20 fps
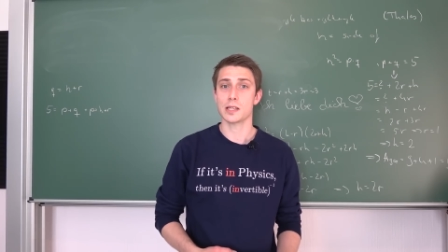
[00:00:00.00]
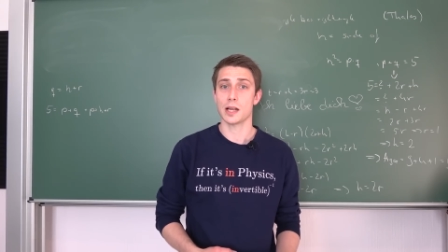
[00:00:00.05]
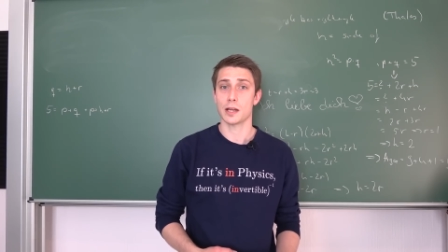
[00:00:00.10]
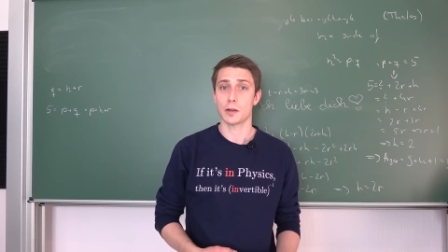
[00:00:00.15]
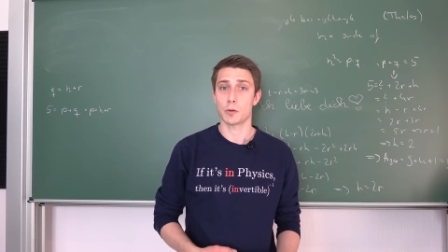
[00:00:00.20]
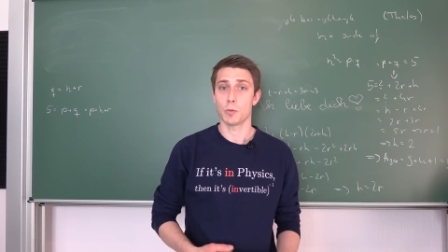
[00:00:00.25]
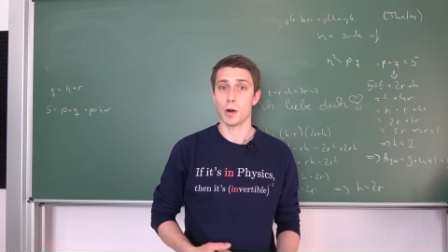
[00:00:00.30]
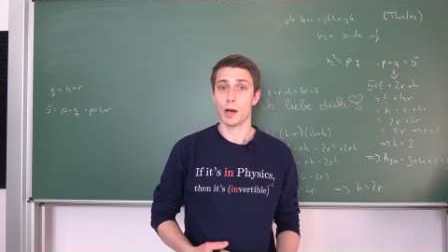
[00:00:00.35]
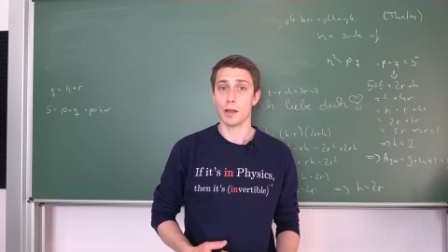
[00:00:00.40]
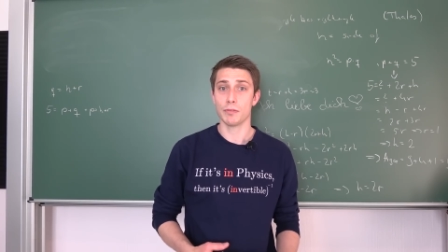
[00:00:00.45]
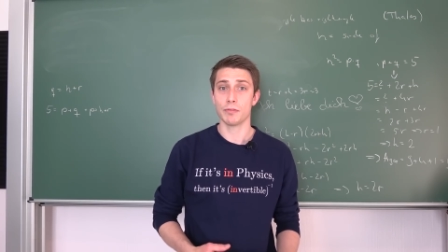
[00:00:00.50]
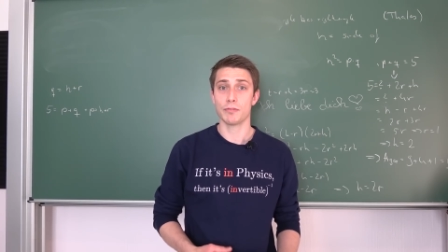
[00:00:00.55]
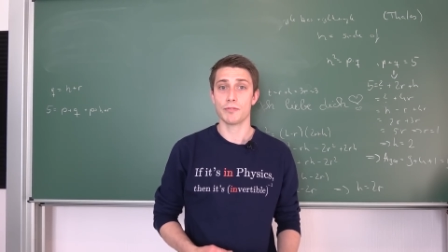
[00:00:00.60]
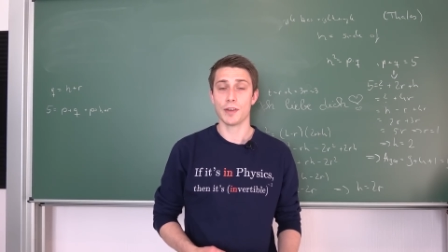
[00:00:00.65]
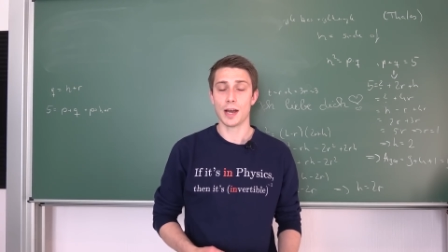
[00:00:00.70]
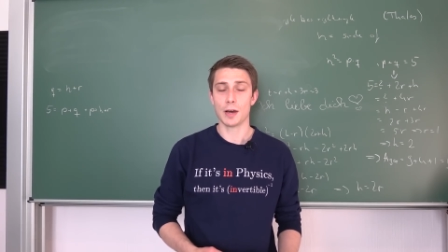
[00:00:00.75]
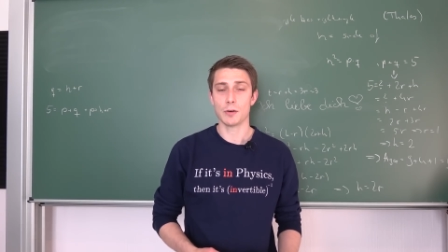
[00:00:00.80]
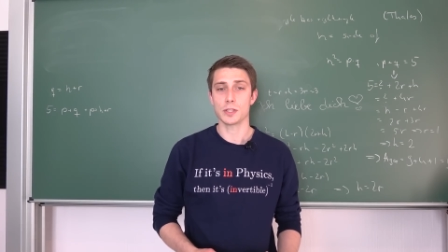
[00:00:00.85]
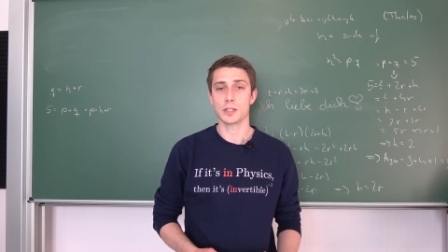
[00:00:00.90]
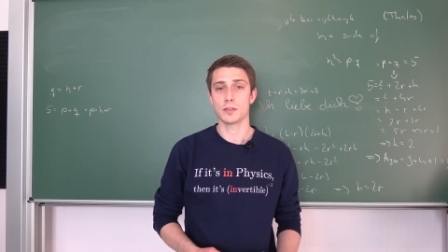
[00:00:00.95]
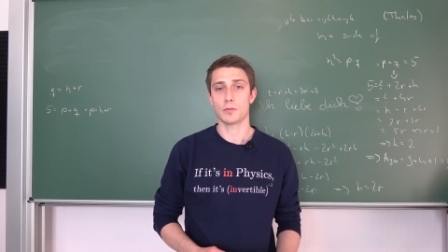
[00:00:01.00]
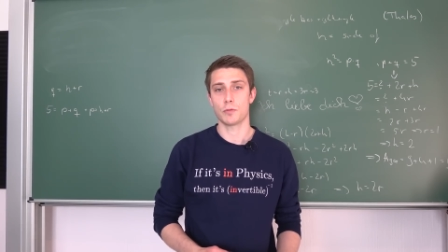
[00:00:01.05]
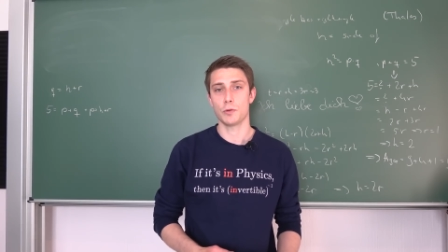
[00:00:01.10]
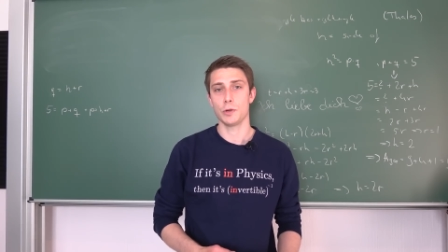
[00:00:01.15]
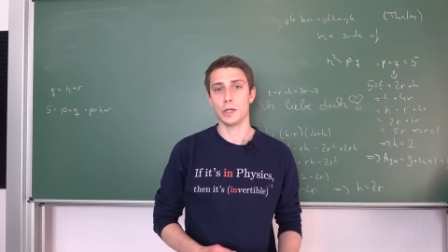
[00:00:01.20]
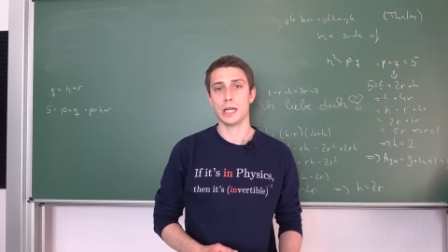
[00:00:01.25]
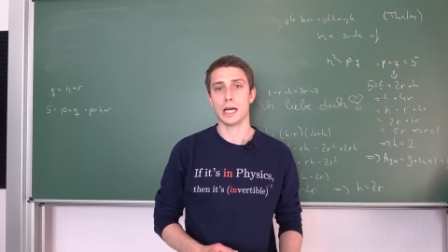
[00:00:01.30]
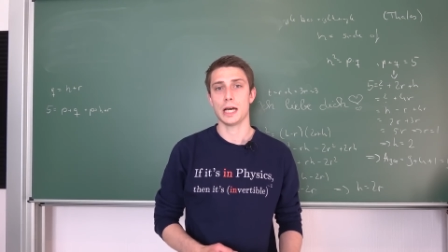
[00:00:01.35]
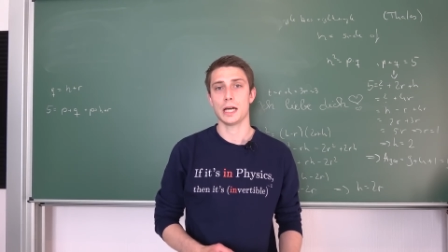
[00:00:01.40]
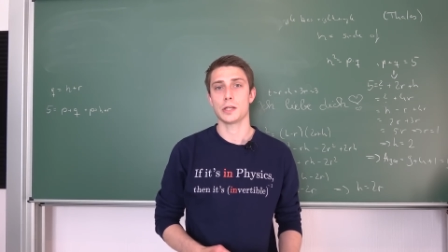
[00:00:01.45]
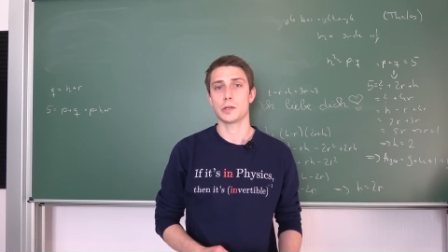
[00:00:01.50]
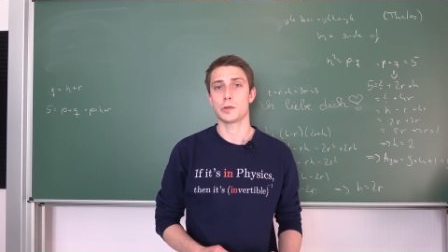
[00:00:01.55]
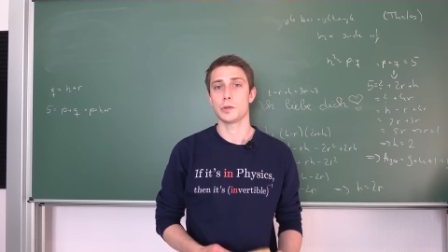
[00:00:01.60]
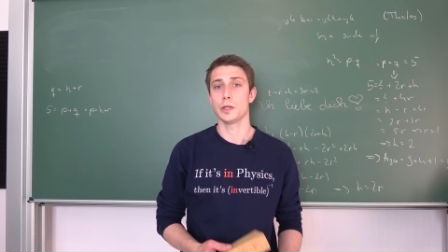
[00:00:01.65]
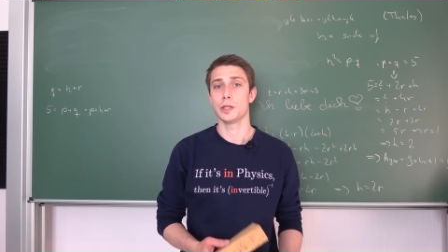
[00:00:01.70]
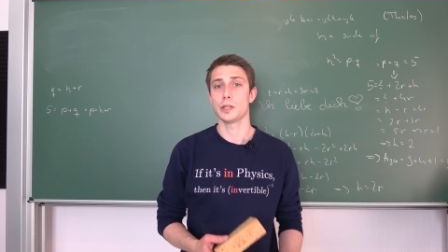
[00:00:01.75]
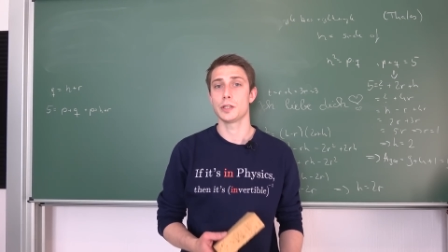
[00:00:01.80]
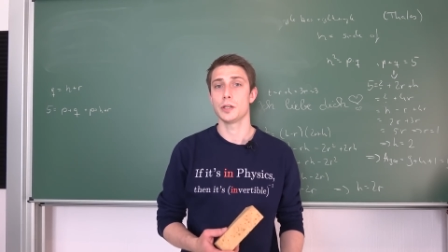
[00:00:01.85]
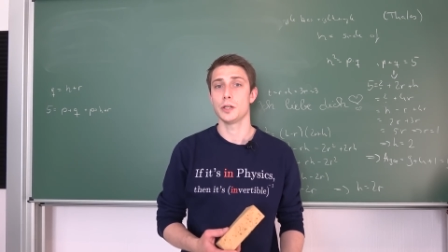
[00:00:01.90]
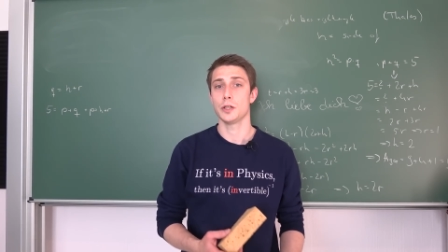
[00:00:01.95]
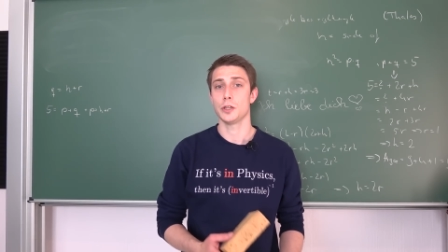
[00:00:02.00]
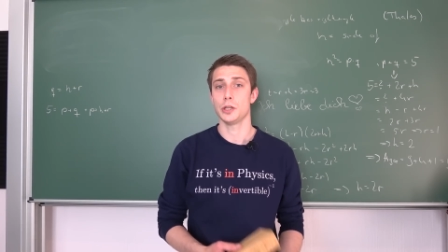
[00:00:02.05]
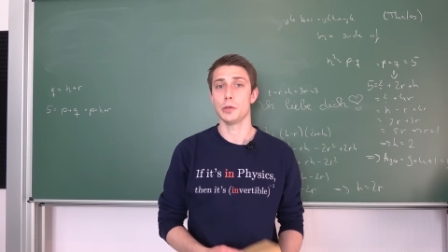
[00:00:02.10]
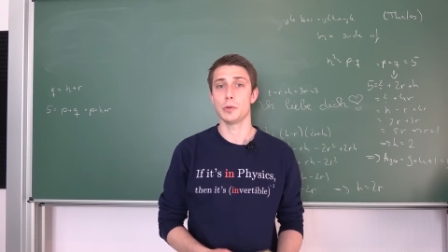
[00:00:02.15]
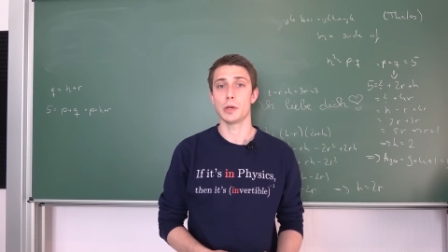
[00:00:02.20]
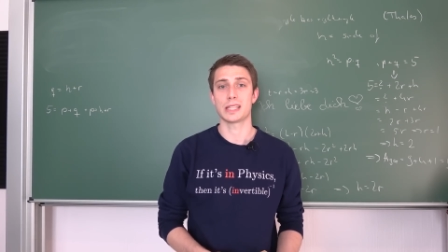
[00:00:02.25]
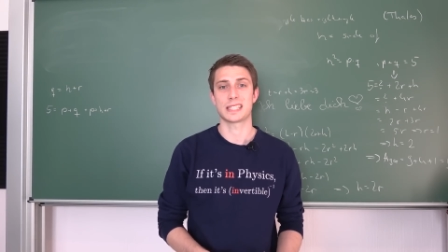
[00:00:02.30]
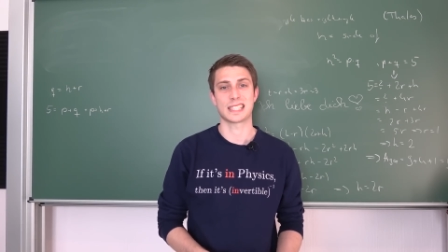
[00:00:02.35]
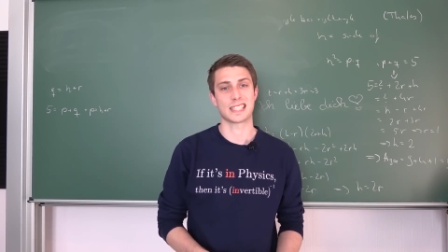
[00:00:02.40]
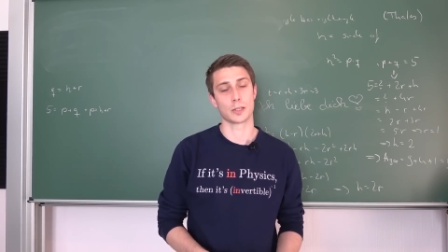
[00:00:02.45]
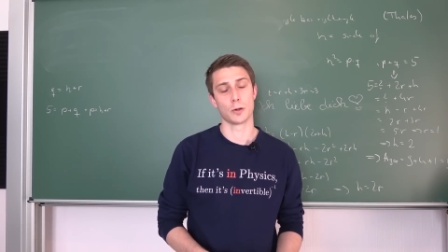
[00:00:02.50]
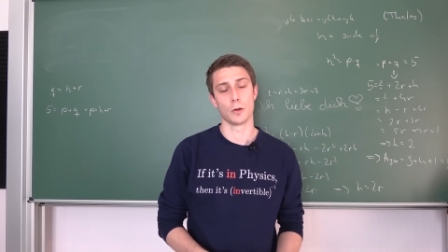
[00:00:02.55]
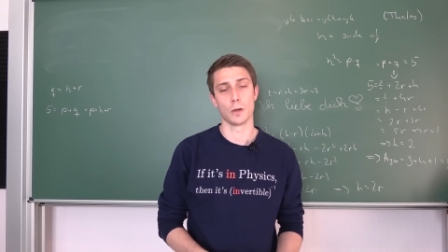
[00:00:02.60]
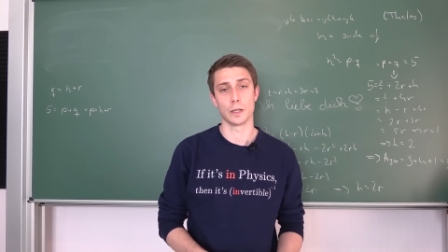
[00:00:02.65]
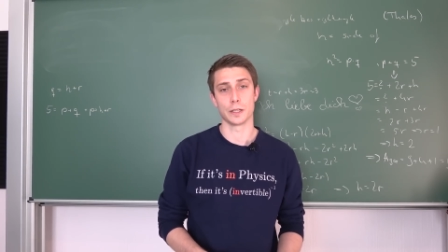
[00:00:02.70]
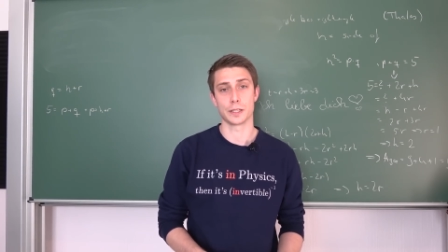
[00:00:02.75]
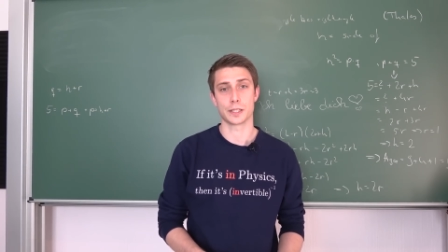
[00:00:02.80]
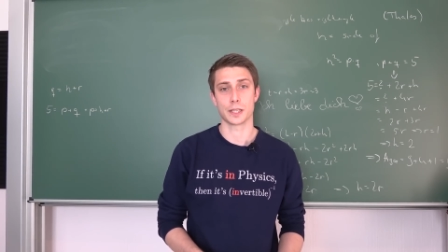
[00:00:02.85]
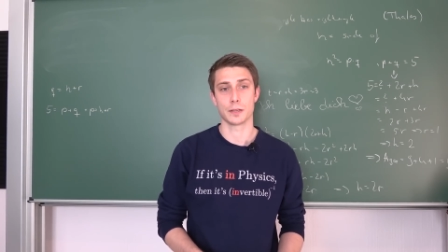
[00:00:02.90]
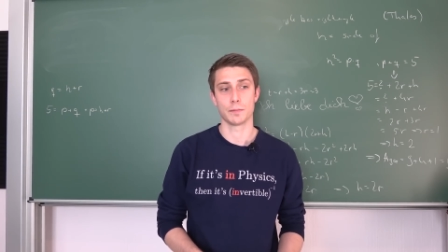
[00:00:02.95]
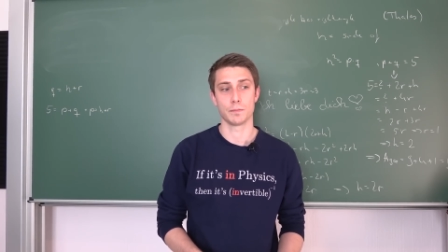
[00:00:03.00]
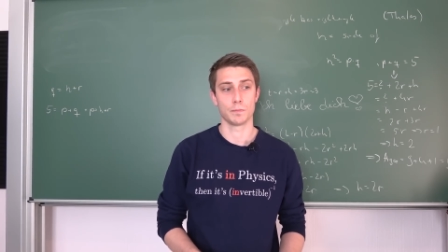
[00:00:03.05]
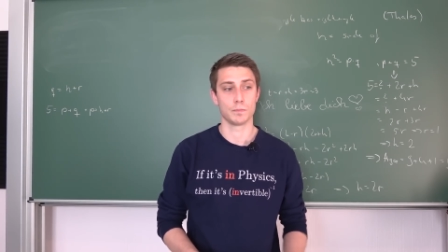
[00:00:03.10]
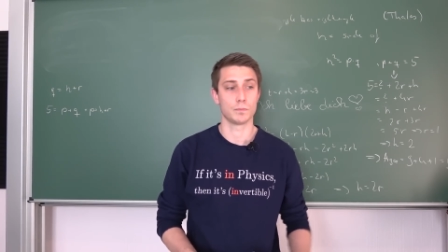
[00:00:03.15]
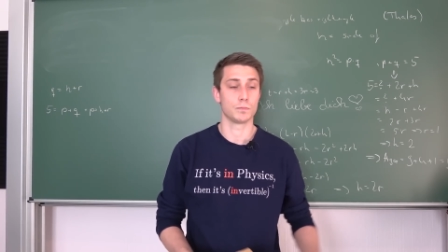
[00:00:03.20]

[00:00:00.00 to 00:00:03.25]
like $1,300 US,